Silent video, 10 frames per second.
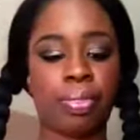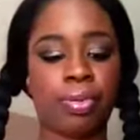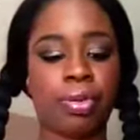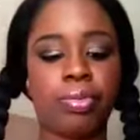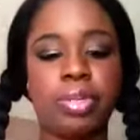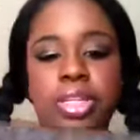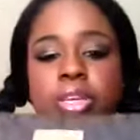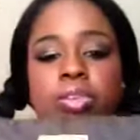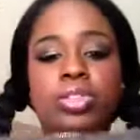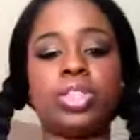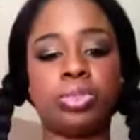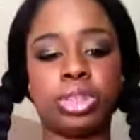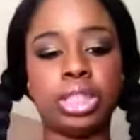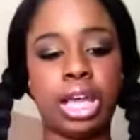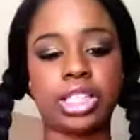And this was
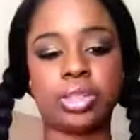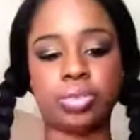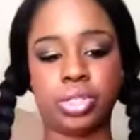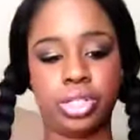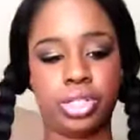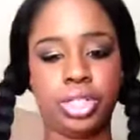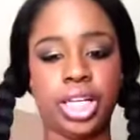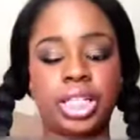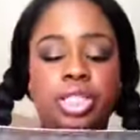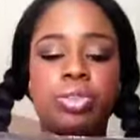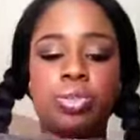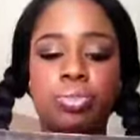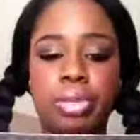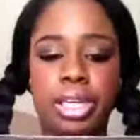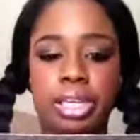the last one that they sold
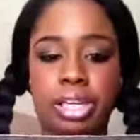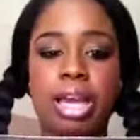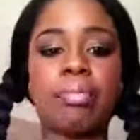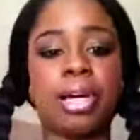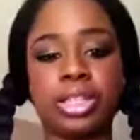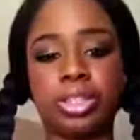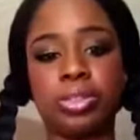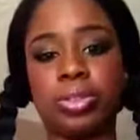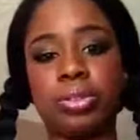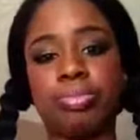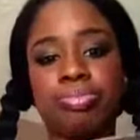me at my store